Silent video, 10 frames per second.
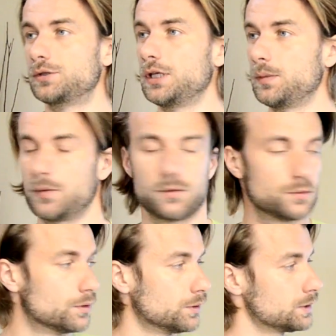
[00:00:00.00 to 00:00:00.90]
deep you're
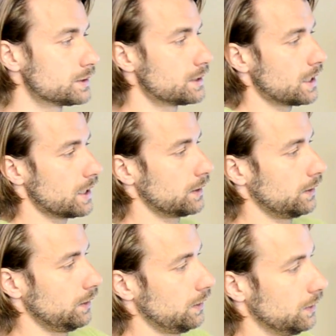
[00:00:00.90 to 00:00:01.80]
gonna sag
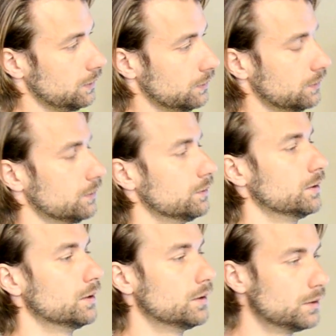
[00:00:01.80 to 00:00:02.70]
in
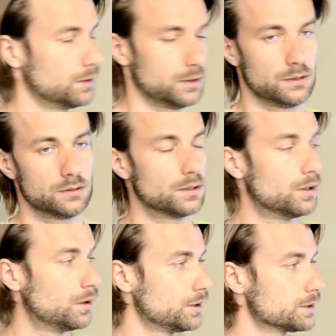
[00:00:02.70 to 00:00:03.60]
the
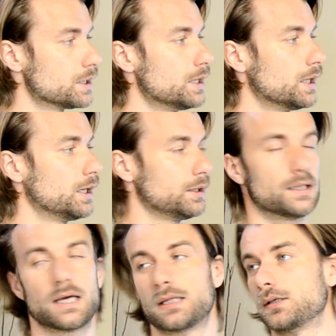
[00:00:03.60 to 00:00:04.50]
harness, and
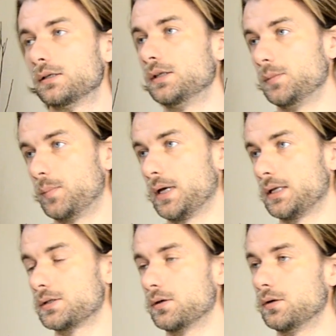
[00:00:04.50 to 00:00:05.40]
that
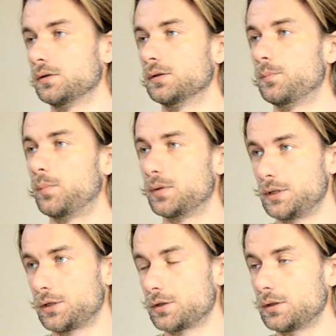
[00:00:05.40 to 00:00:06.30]
depends on the
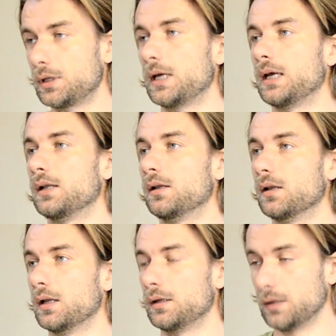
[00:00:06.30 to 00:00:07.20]
position
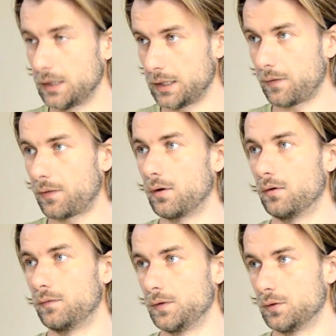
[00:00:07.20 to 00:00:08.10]
and length
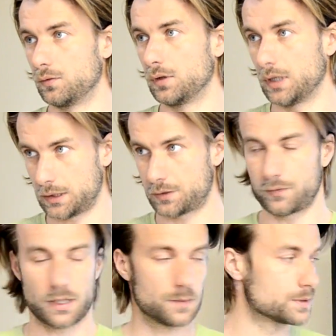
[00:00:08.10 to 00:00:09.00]
of your leg
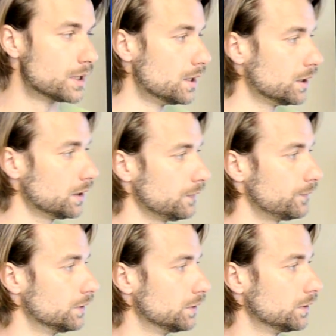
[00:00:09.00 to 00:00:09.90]
straps. If
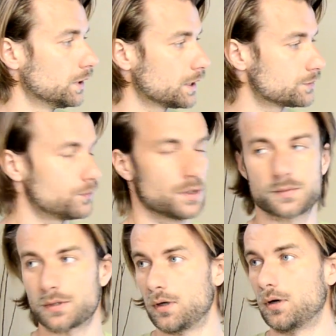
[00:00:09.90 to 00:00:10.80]
the leg
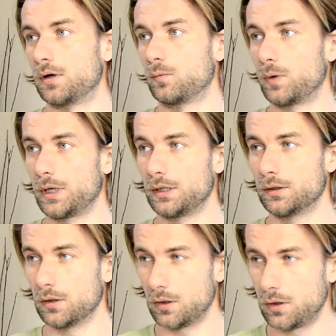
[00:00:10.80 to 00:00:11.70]
straps are way
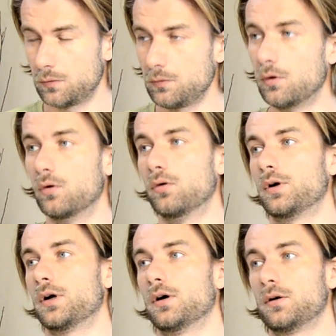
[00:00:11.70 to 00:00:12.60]
low
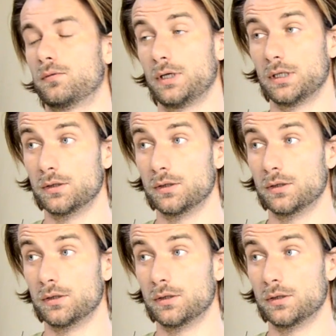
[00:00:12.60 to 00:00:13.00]
or are really